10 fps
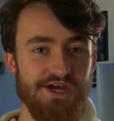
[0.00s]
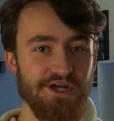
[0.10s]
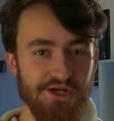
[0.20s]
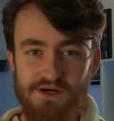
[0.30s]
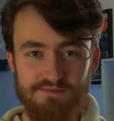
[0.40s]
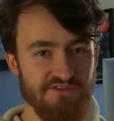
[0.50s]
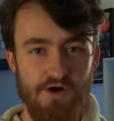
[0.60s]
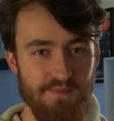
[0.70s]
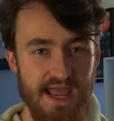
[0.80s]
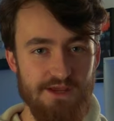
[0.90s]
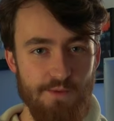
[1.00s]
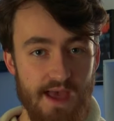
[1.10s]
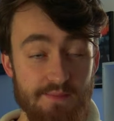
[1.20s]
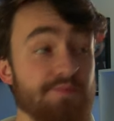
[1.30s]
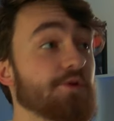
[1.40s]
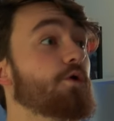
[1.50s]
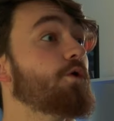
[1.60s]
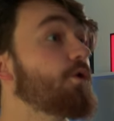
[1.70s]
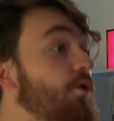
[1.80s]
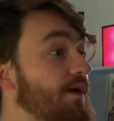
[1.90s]
can come from anywhere. People
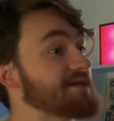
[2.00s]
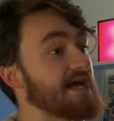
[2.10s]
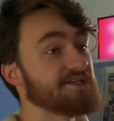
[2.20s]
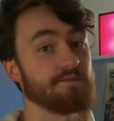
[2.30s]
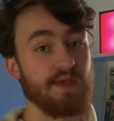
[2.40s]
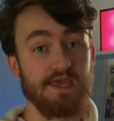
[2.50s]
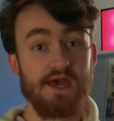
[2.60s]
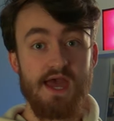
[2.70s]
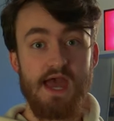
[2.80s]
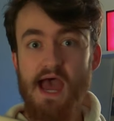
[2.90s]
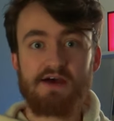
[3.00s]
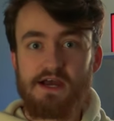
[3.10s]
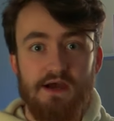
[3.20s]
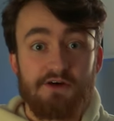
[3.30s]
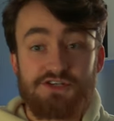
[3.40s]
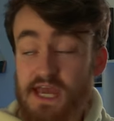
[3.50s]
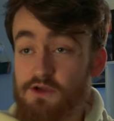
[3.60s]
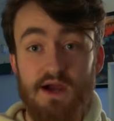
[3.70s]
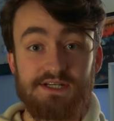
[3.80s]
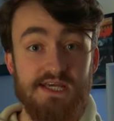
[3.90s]
always ask me, how, how do you get
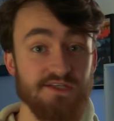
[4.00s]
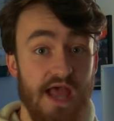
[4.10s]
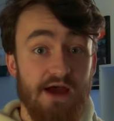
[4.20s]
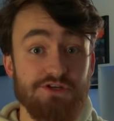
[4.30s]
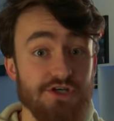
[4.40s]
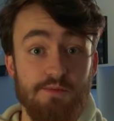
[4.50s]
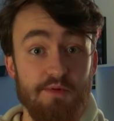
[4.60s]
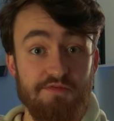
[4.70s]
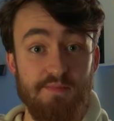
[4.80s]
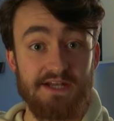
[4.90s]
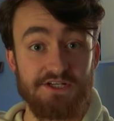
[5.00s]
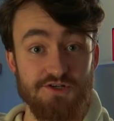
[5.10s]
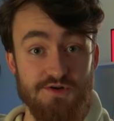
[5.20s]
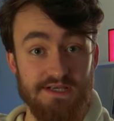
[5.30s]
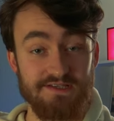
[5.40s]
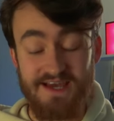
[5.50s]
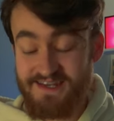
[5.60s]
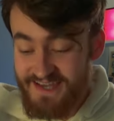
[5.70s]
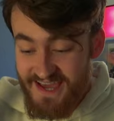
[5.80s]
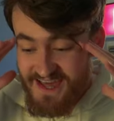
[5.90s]
your ideas? How do you come up with magic tricks?
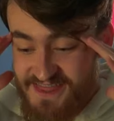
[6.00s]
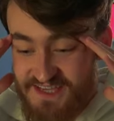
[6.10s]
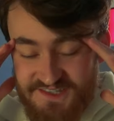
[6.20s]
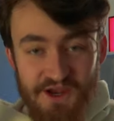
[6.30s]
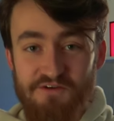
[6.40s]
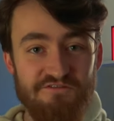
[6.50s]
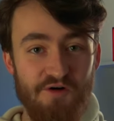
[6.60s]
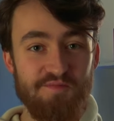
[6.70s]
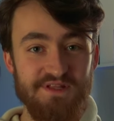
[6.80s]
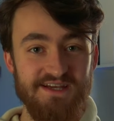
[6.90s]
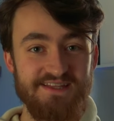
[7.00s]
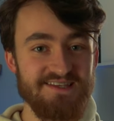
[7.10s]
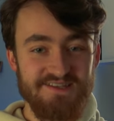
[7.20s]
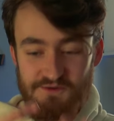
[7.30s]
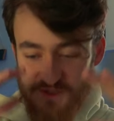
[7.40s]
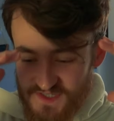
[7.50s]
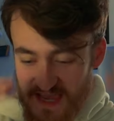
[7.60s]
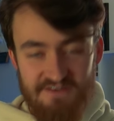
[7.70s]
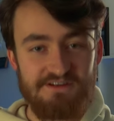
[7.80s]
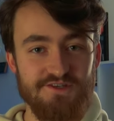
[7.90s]
And there's no formula. There's no
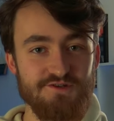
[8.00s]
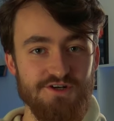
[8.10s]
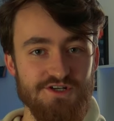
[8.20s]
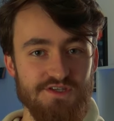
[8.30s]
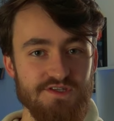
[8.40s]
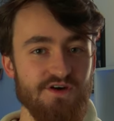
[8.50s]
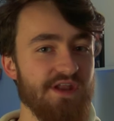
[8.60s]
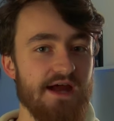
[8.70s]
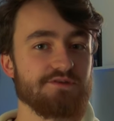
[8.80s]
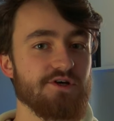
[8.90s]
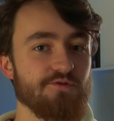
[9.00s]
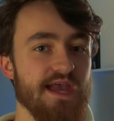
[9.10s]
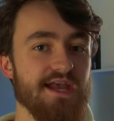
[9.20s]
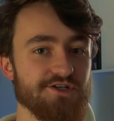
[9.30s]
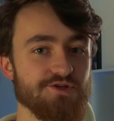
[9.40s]
set of instructions on how to create a